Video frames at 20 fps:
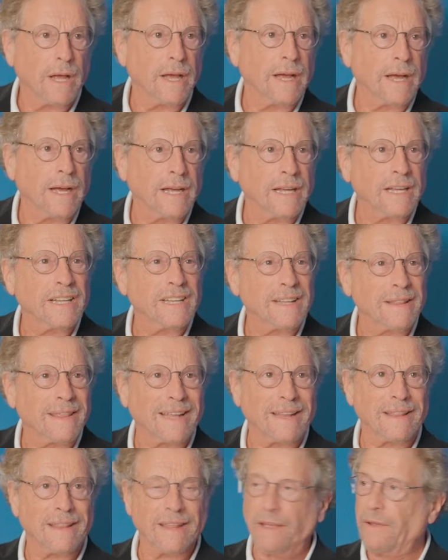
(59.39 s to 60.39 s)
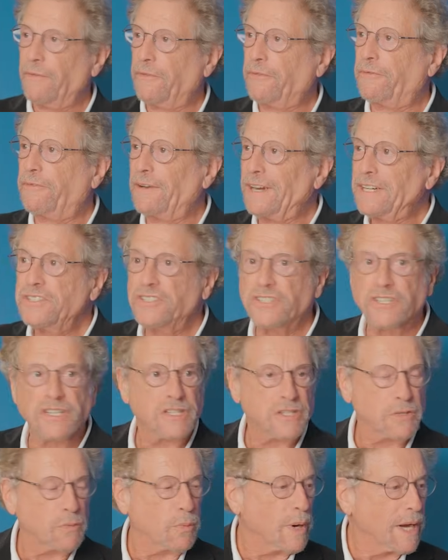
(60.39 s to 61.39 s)
uh, that
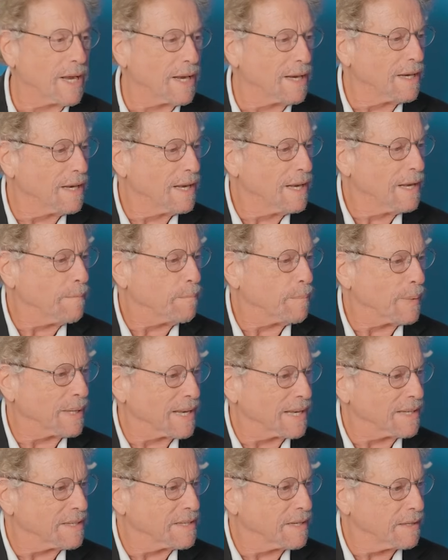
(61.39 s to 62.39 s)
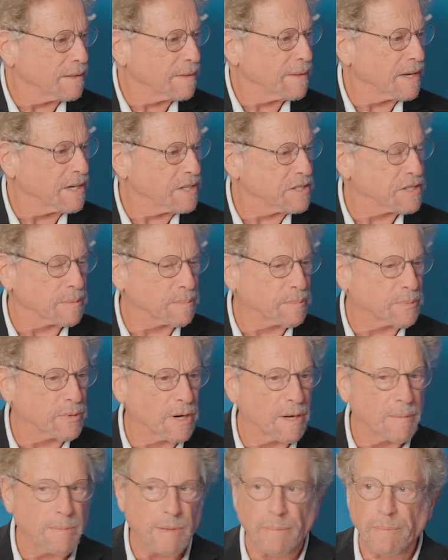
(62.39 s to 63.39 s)
functions well, but until there is a
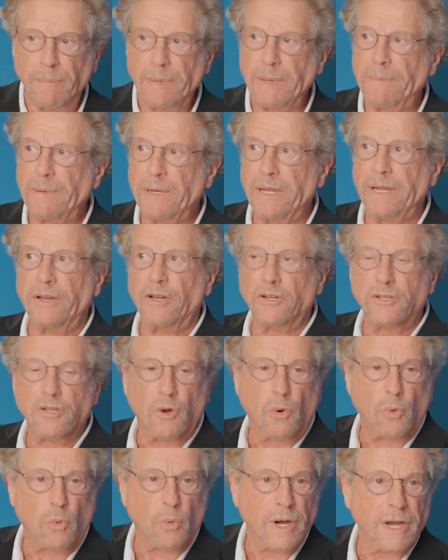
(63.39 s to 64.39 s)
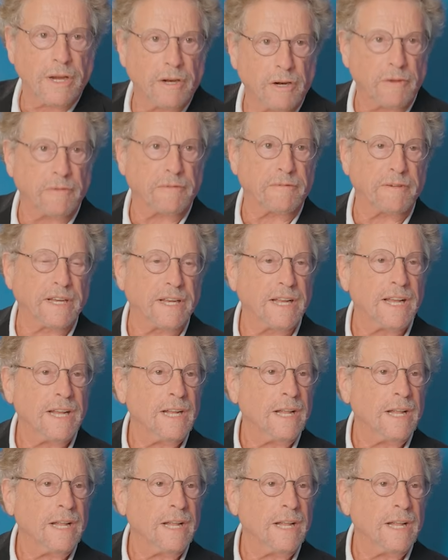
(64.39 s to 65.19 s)
problem, people are not aware of it